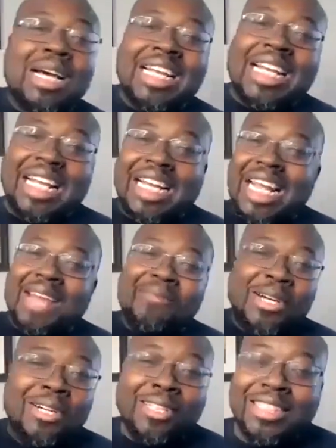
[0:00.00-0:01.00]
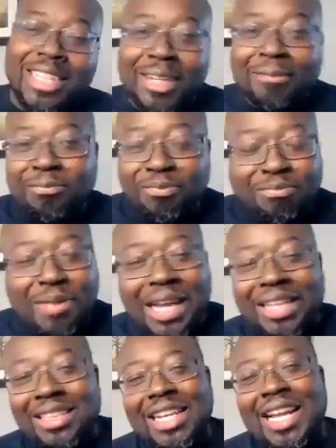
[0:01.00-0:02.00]
somebody came and hooked it up
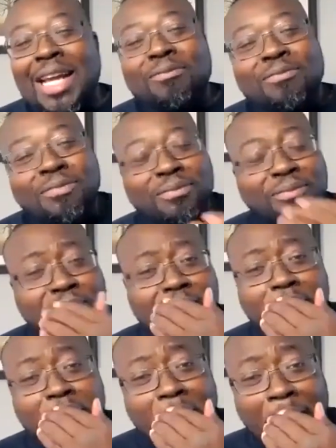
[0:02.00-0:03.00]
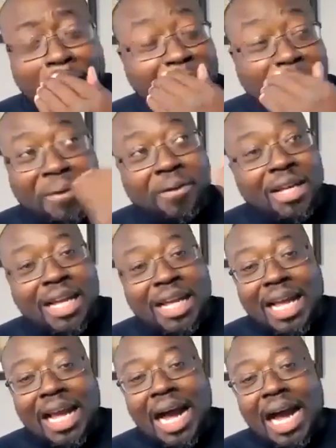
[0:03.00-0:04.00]
back in the day, and so
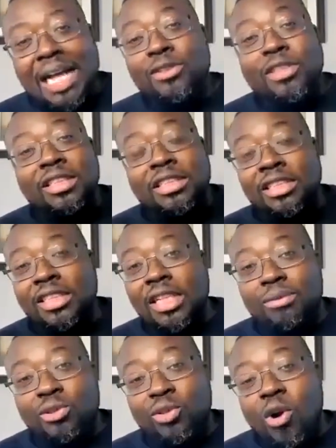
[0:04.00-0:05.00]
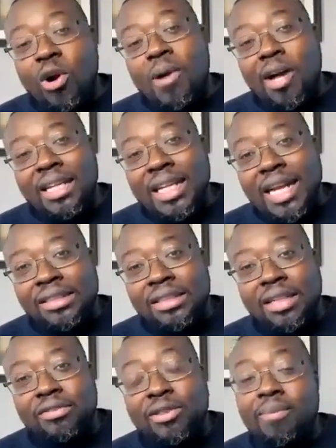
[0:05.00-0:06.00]
I used to just absorb all of
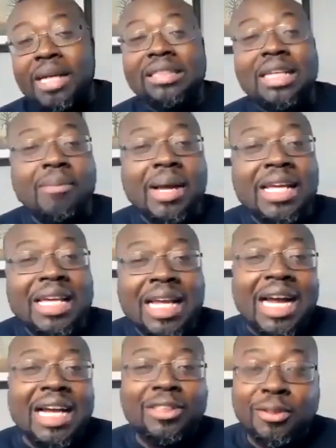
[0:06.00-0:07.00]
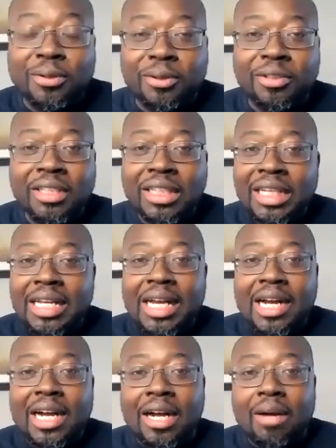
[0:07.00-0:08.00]
that stuff. So by the time I hit high school,
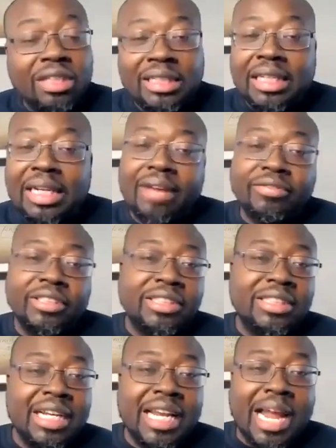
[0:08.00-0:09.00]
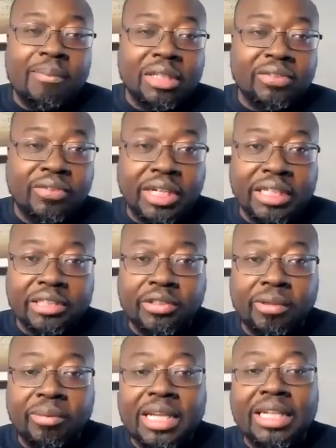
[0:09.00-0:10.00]
I really didn't have to study that much for
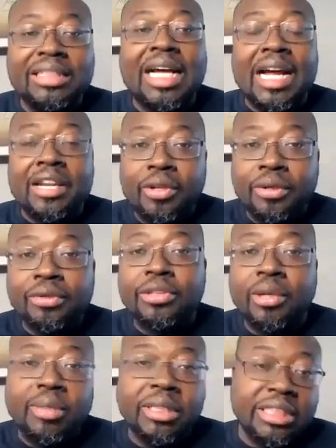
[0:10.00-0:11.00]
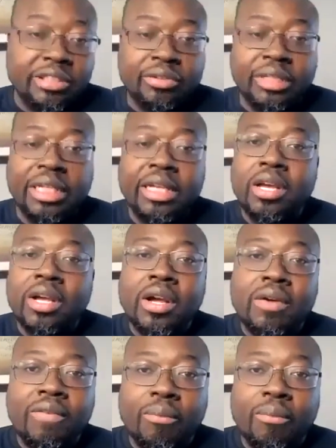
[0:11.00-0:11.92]
history because I knew so much history